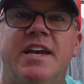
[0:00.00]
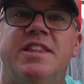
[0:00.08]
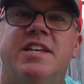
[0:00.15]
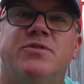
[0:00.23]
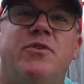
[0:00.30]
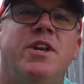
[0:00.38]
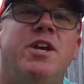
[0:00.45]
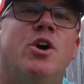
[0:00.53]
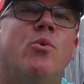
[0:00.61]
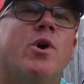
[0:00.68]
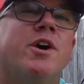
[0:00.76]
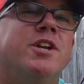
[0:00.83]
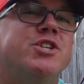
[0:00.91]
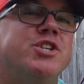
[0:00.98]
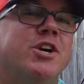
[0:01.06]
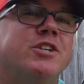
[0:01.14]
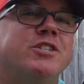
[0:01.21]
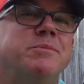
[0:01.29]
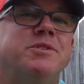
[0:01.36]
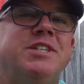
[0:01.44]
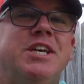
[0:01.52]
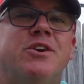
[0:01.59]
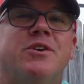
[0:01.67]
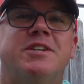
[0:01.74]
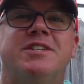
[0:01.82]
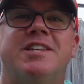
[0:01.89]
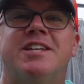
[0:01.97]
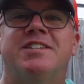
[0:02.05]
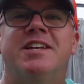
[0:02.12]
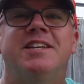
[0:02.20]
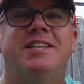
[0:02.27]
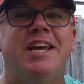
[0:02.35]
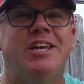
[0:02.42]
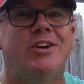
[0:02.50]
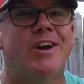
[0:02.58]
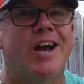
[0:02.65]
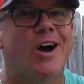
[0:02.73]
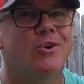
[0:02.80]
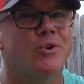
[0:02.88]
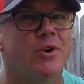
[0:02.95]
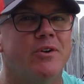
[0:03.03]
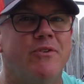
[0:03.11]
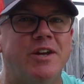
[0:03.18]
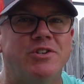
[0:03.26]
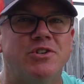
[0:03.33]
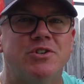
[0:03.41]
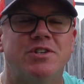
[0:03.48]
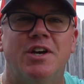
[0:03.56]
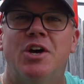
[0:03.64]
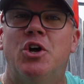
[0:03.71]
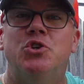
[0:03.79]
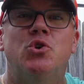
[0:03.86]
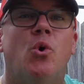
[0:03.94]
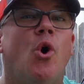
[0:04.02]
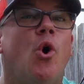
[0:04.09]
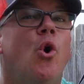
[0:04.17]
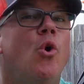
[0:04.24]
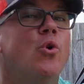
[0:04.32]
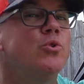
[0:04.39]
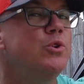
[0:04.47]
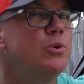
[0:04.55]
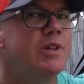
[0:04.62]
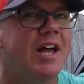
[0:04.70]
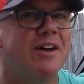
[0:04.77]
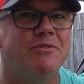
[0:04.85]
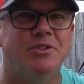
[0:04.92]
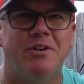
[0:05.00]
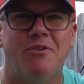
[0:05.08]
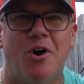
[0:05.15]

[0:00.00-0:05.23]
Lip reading: In this video, we're going to share some secrets that's going to take your outdoor adventures to a whole new level of